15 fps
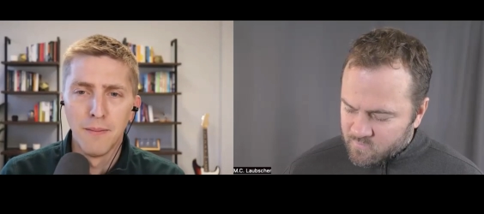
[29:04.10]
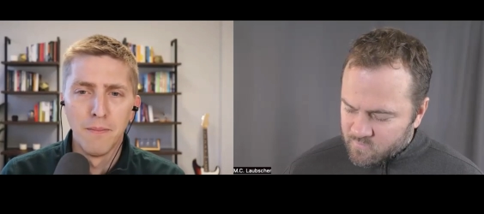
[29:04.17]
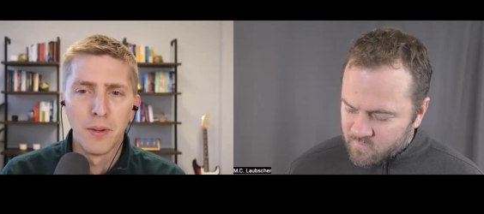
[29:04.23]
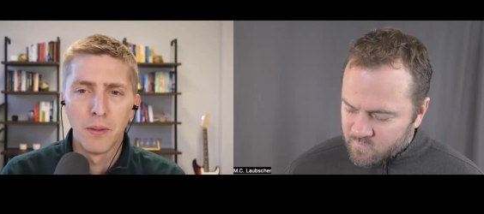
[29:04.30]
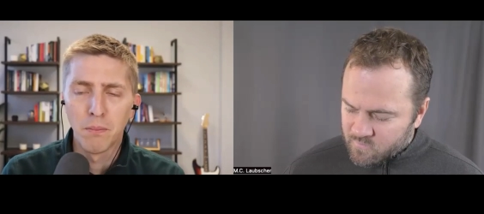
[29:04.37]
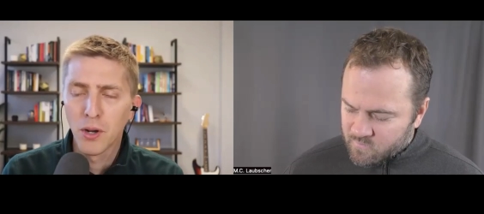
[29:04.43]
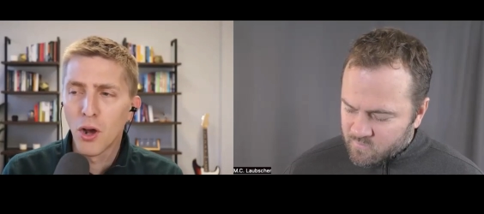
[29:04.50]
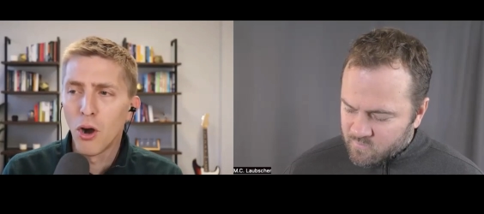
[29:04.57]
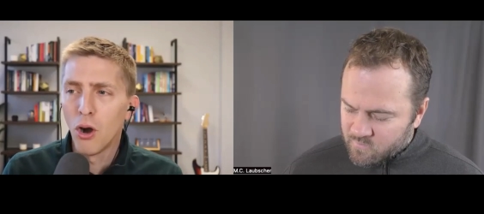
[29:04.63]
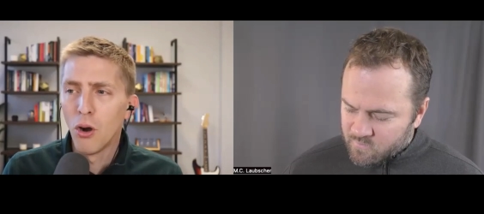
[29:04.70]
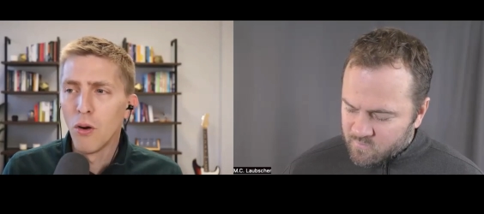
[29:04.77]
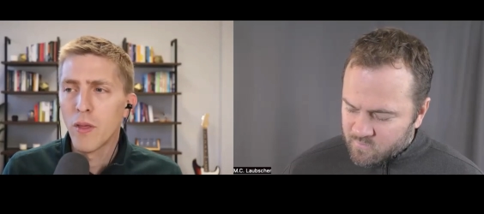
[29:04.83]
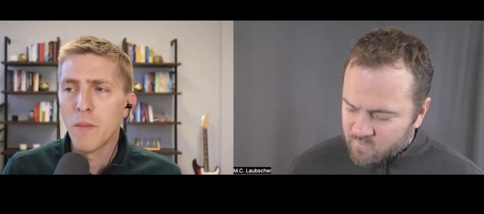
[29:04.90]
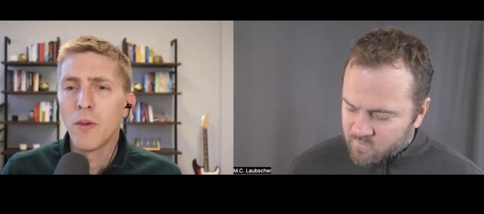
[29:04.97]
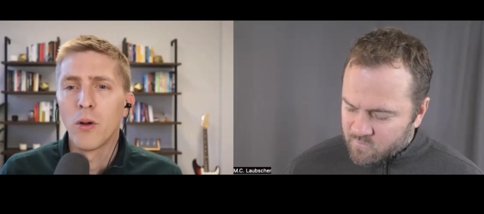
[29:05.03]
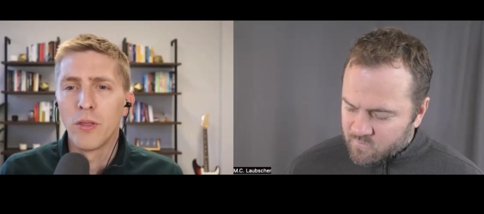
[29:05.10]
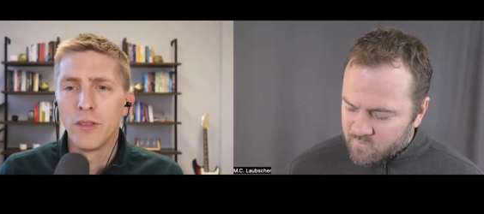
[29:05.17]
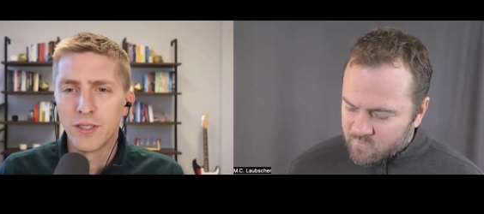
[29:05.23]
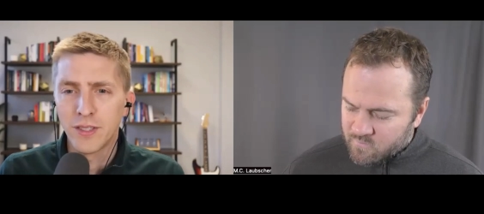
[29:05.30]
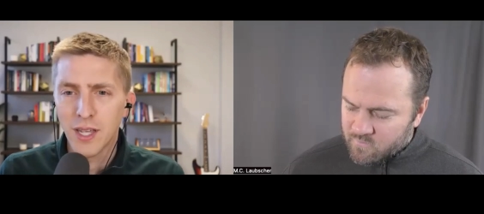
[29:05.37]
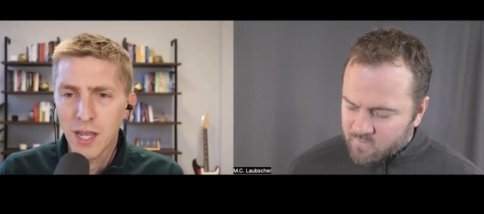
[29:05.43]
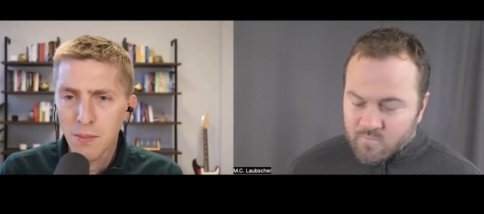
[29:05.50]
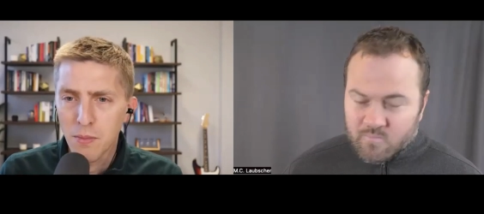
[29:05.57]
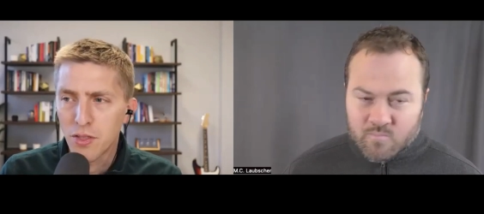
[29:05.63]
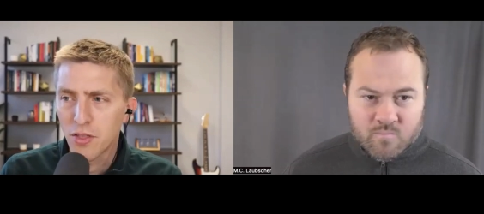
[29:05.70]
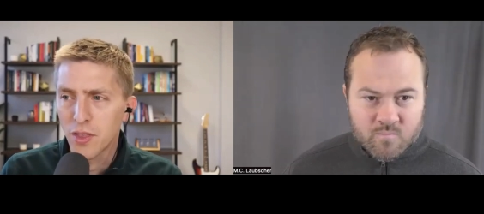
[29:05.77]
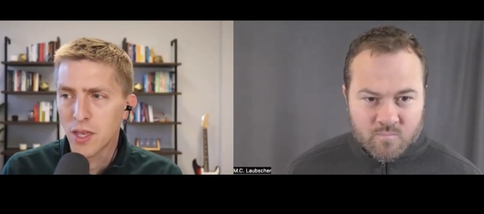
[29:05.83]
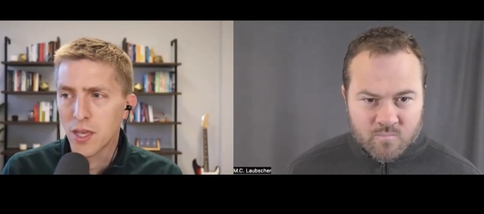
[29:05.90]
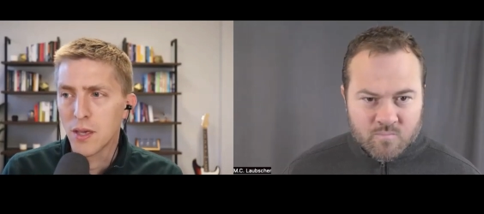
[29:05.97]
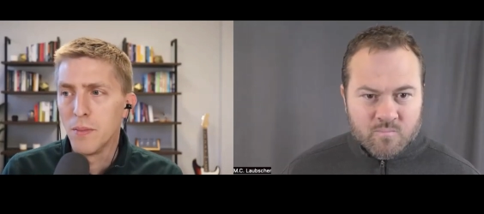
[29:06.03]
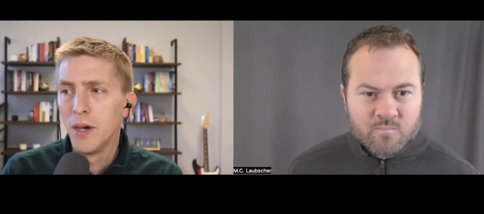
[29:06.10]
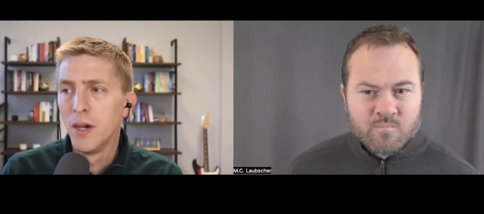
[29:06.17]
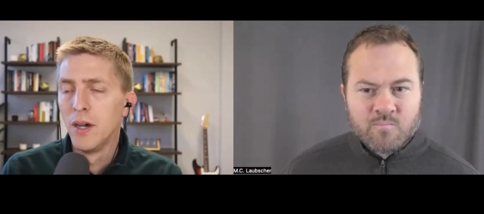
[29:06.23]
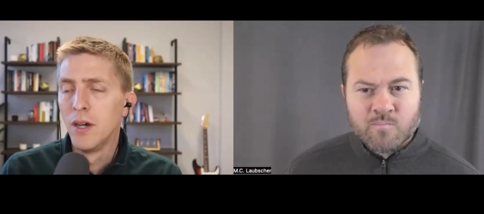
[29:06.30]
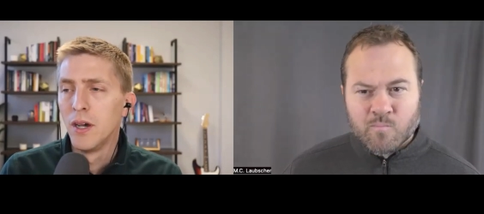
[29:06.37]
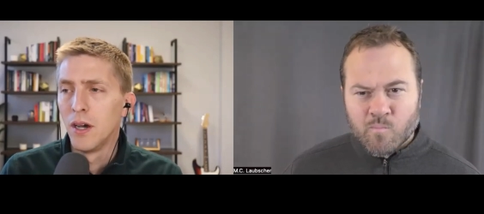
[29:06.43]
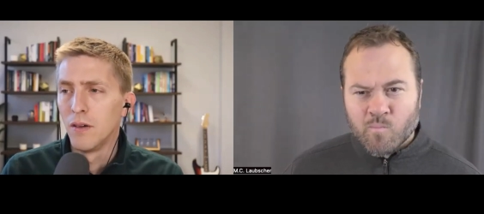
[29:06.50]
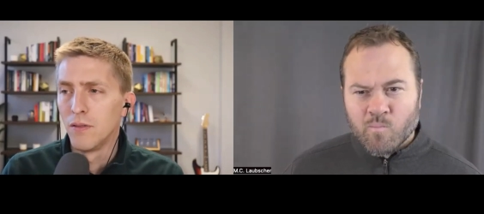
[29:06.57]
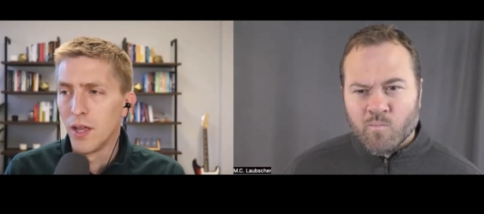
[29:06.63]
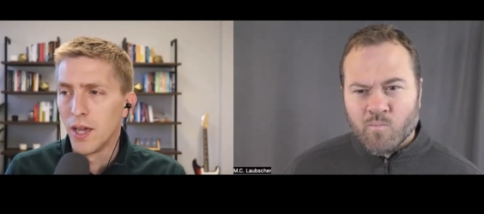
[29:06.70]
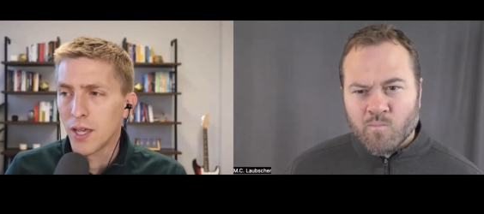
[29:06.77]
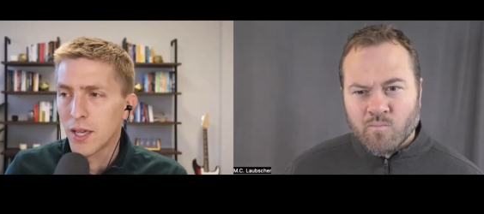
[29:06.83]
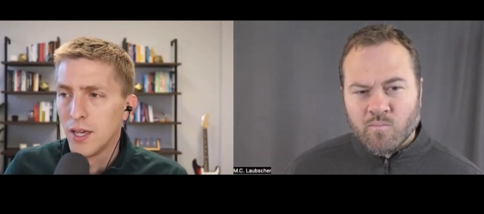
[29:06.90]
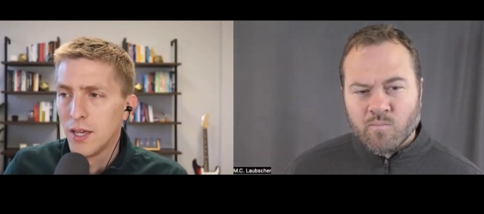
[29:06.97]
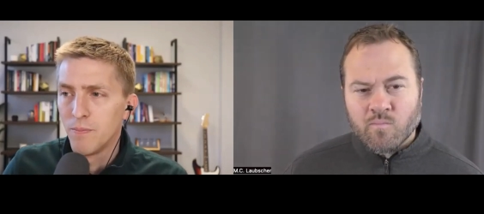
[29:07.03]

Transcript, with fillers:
Speaker 1: but, but all of them are the same theme of like,